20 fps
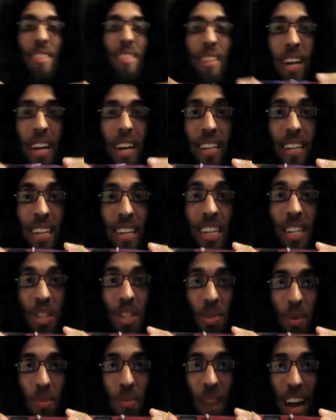an
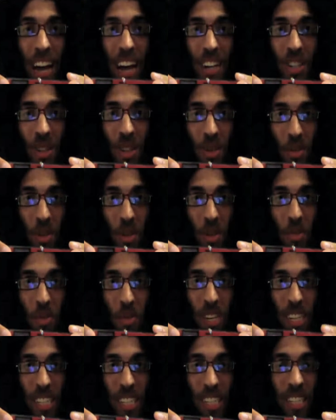industry badge, which
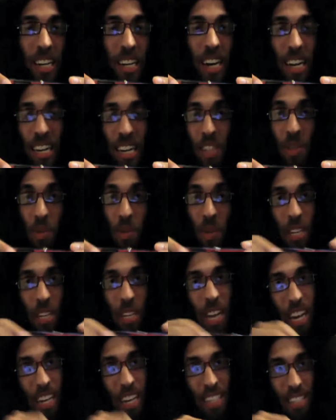means that I get 3
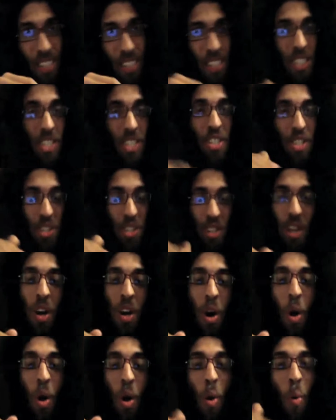days. This is just
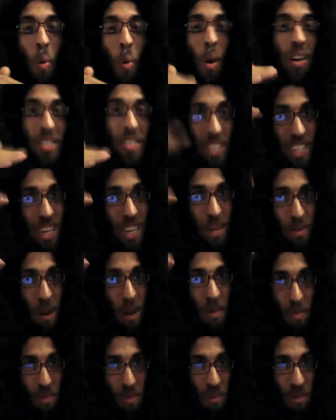one step
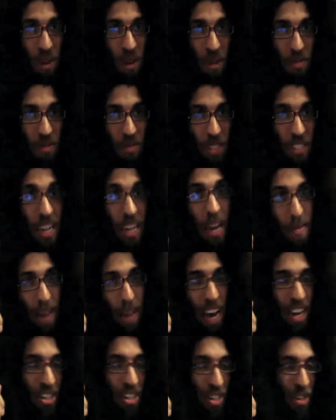up from the day
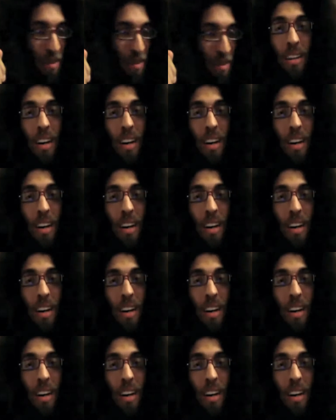badge.